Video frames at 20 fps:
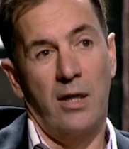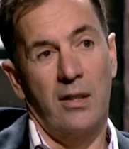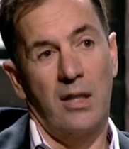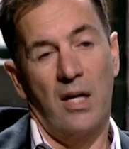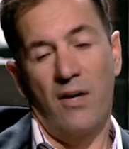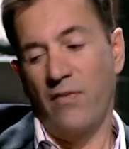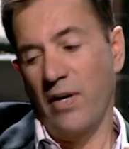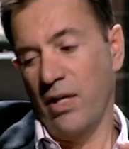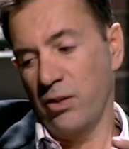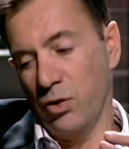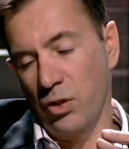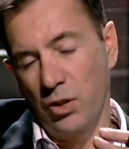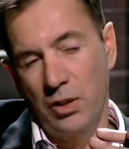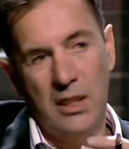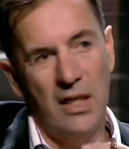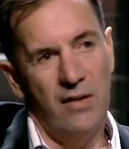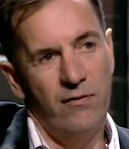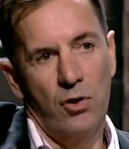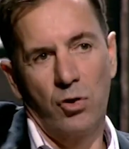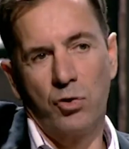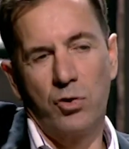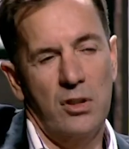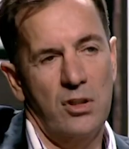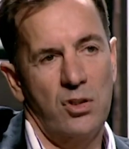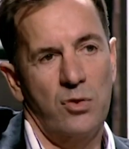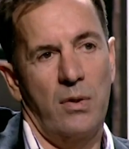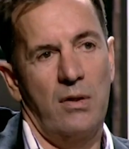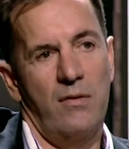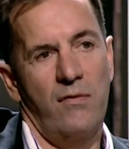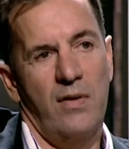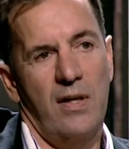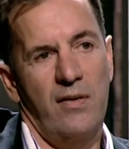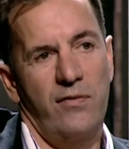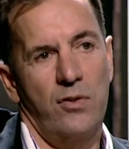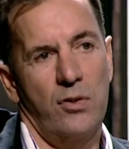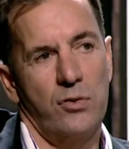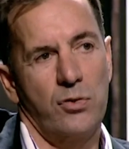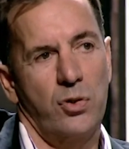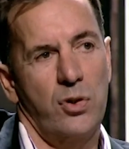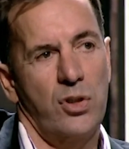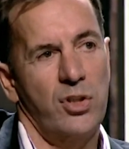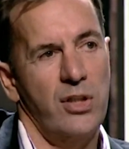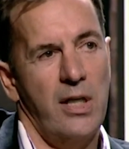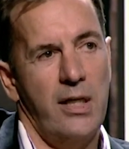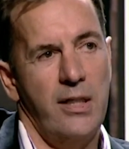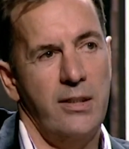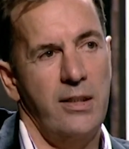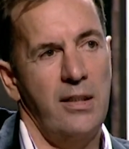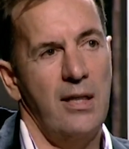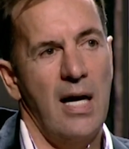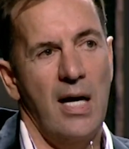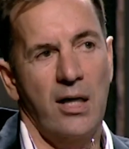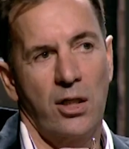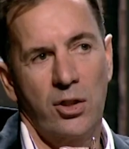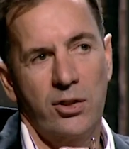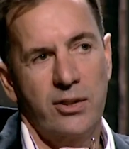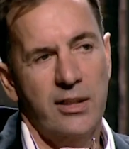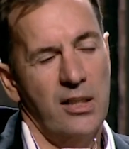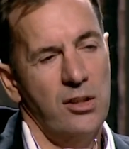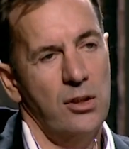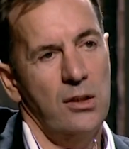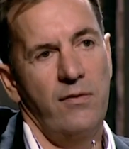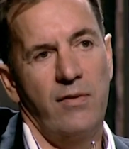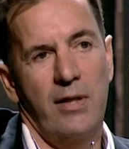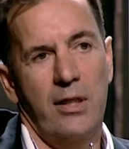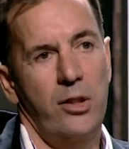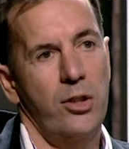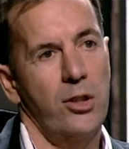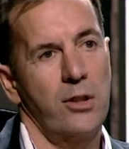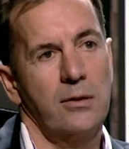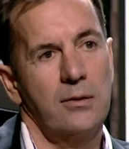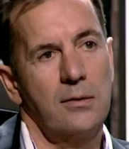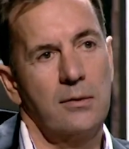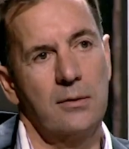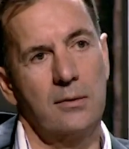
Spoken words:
than if I just gave the £125,000 to charity and got tax relief added on.